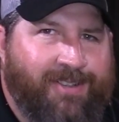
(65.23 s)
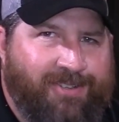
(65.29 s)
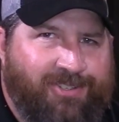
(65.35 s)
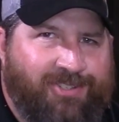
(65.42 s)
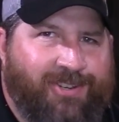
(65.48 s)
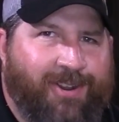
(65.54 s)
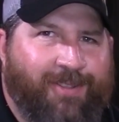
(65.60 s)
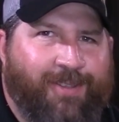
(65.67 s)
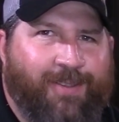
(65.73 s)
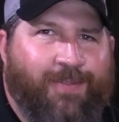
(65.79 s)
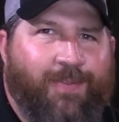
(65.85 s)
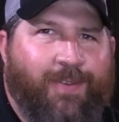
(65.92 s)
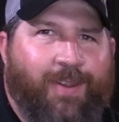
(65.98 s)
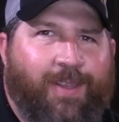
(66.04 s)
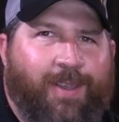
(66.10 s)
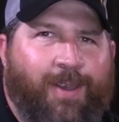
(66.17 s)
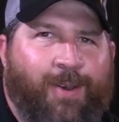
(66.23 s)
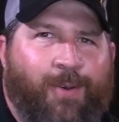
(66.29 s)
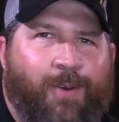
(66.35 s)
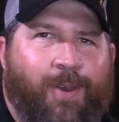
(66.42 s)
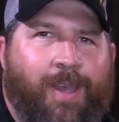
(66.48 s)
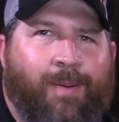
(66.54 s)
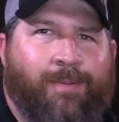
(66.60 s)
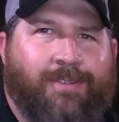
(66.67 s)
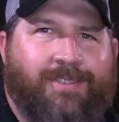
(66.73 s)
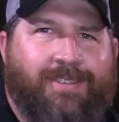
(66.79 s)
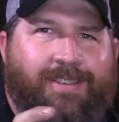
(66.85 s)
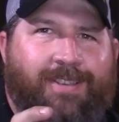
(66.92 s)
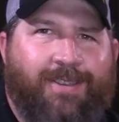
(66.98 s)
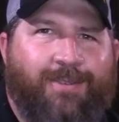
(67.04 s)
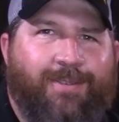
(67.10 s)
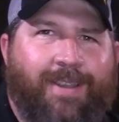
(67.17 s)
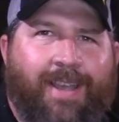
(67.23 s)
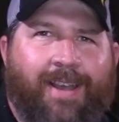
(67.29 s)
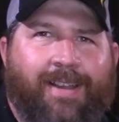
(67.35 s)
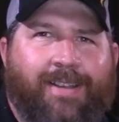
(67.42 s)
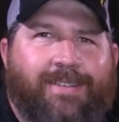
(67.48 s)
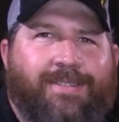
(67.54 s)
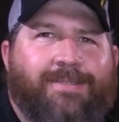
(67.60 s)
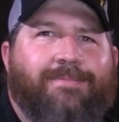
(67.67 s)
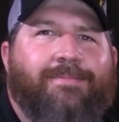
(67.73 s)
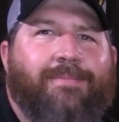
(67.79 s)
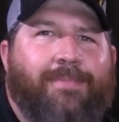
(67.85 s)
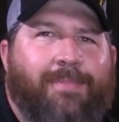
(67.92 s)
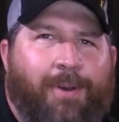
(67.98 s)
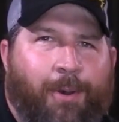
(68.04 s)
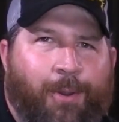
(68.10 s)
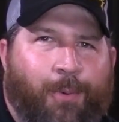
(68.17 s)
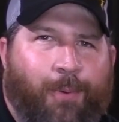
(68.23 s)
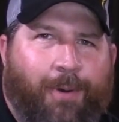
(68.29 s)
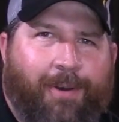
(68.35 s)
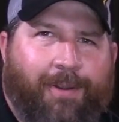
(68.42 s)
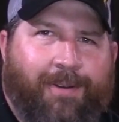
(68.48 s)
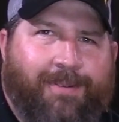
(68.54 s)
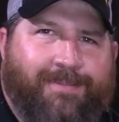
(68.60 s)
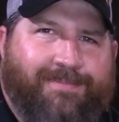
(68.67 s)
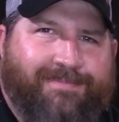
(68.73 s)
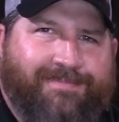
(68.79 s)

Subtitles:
Share this video, and we'll see you guys on the water.